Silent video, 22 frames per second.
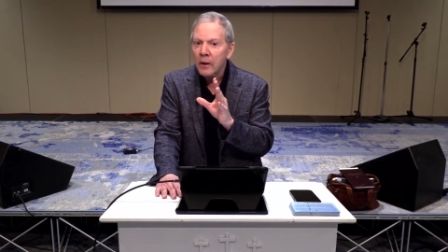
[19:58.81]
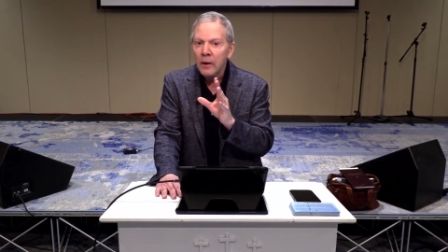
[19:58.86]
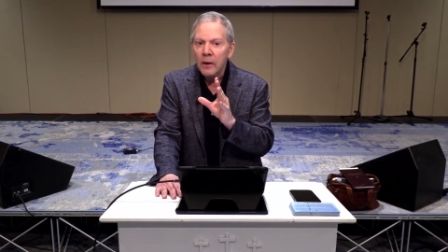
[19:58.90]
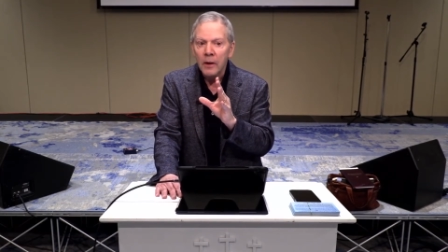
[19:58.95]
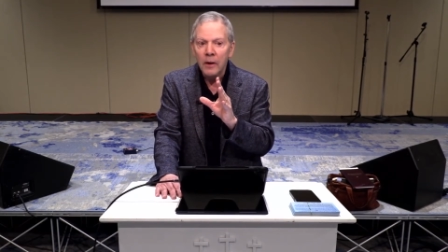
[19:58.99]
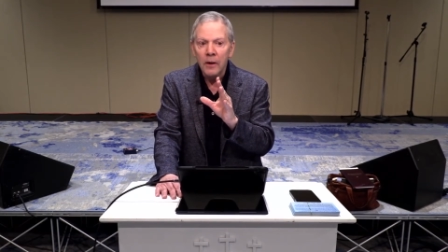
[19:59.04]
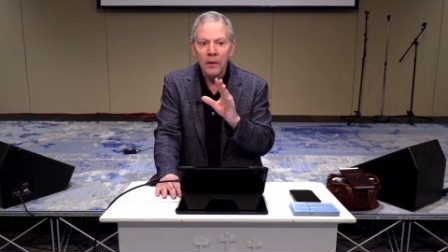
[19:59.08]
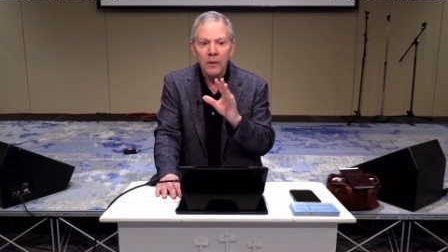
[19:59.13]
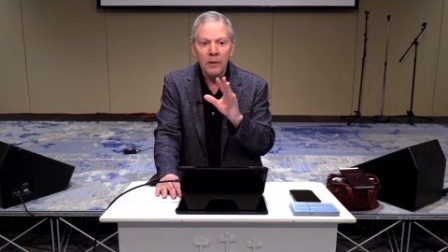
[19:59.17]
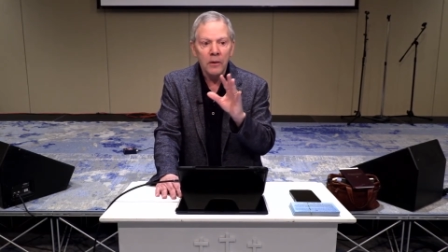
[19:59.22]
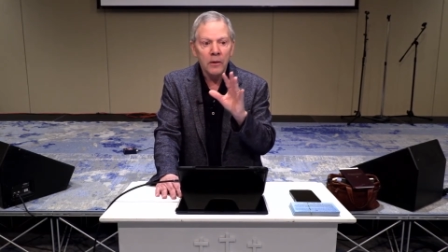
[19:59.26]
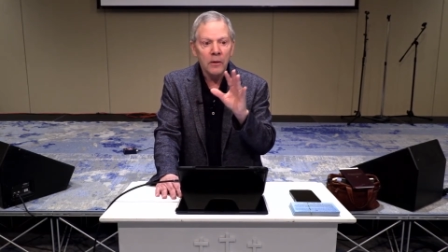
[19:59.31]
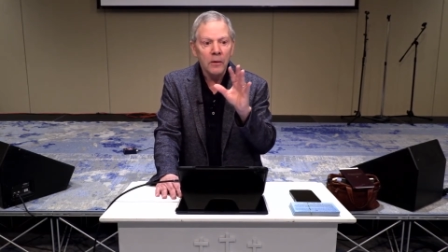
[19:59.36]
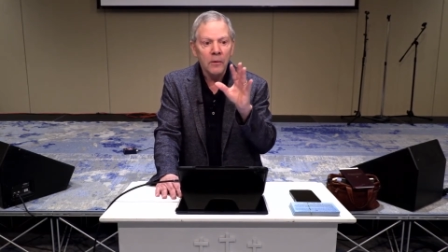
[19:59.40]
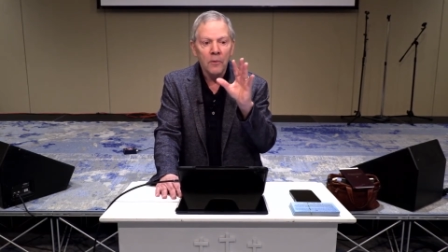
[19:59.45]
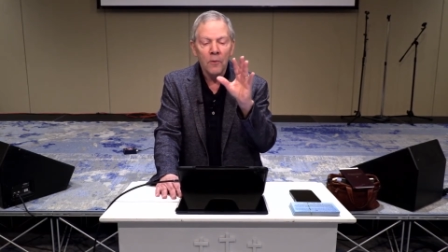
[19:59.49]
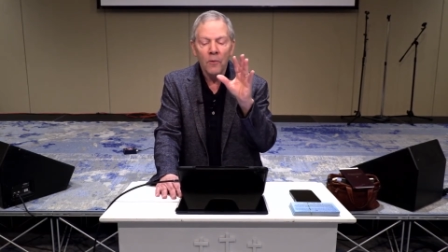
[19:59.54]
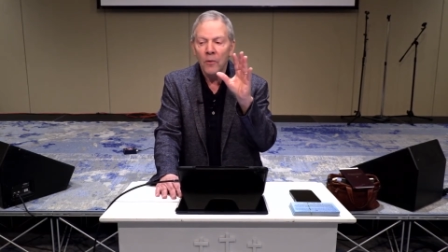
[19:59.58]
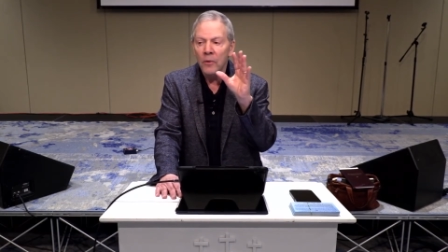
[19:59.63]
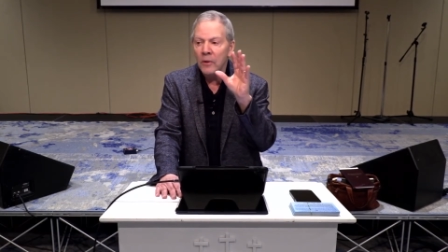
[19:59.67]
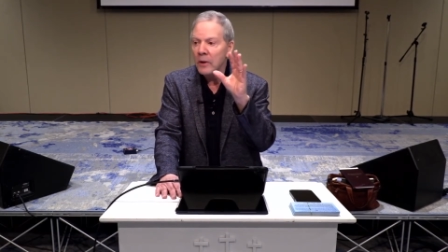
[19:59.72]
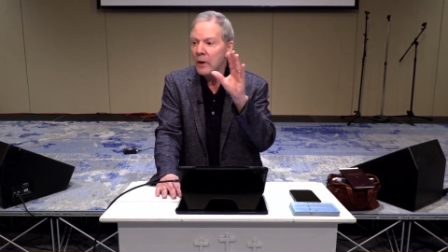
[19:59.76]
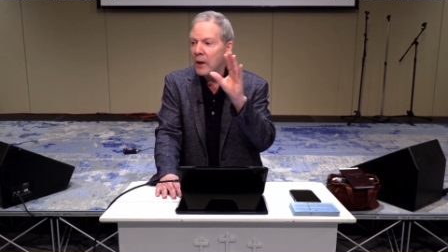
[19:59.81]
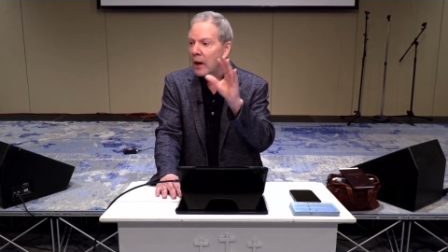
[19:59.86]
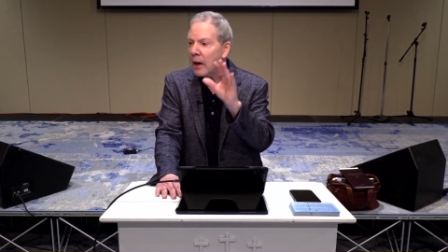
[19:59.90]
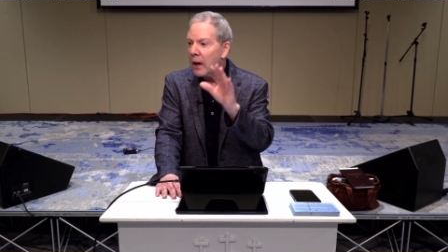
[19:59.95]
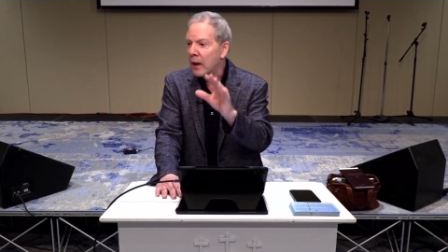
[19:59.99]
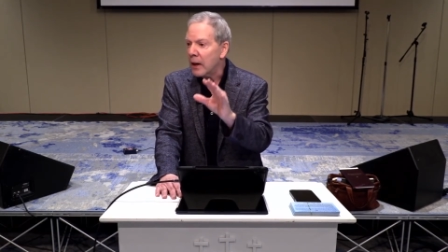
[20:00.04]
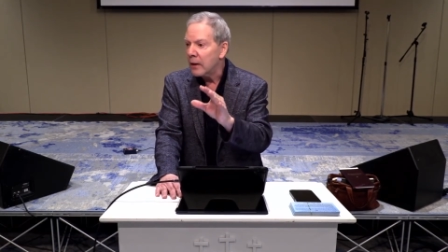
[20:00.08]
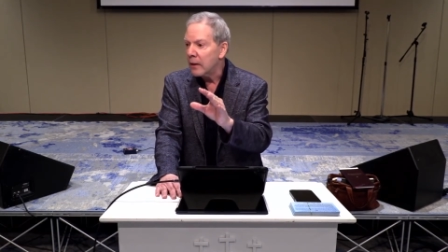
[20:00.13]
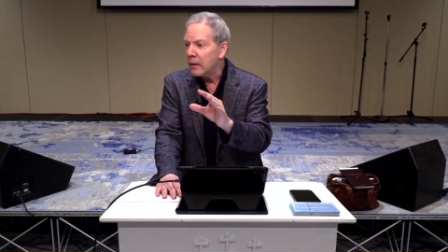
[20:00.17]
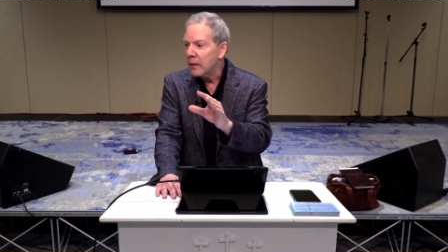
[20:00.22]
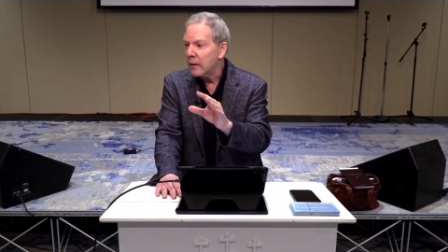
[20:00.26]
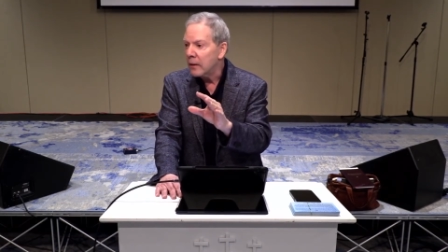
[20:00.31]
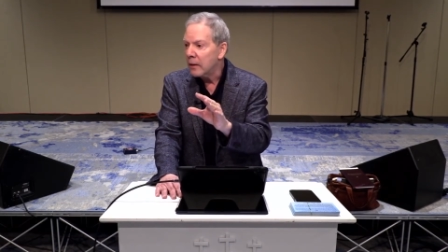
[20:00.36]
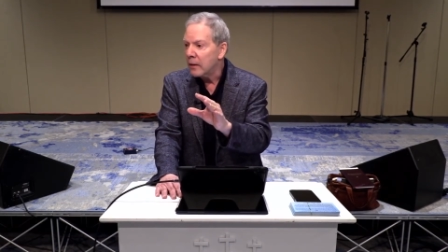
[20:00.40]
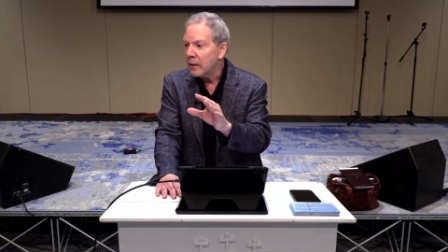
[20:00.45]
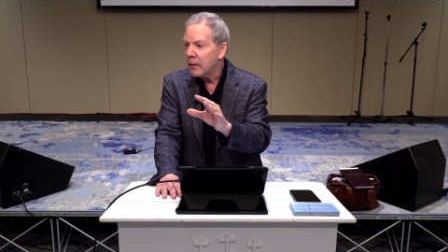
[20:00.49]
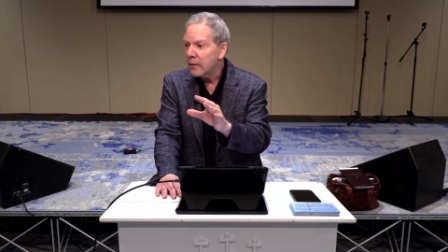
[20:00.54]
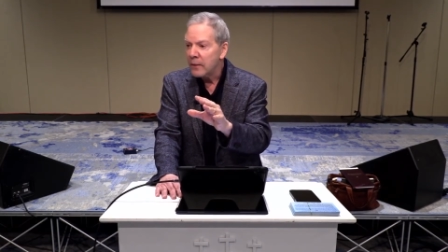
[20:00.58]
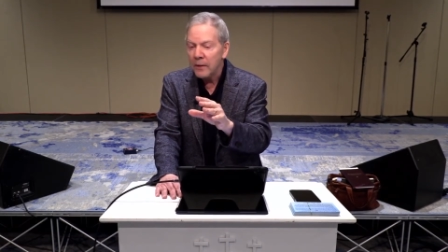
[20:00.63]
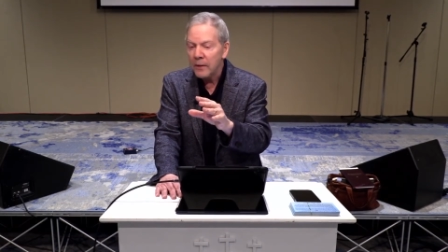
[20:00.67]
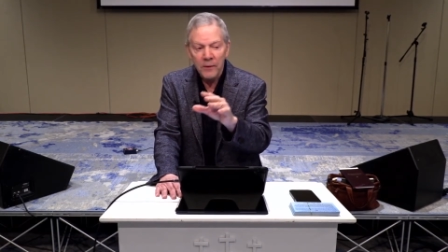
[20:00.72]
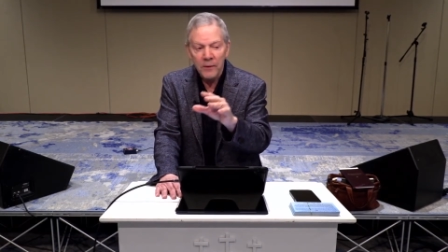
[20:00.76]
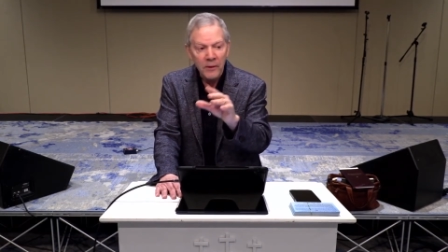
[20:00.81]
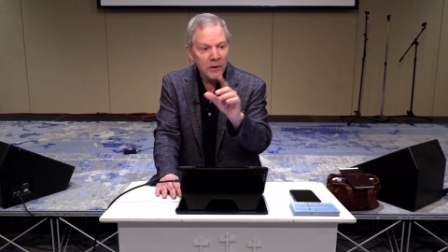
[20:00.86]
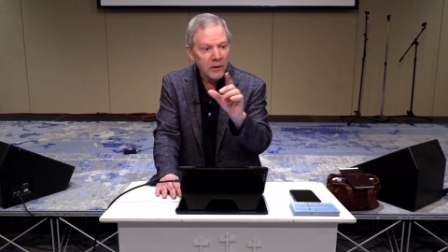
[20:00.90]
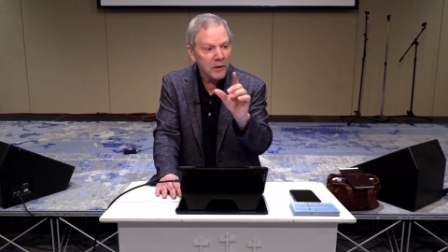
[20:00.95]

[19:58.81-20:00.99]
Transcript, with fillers: is on God, then the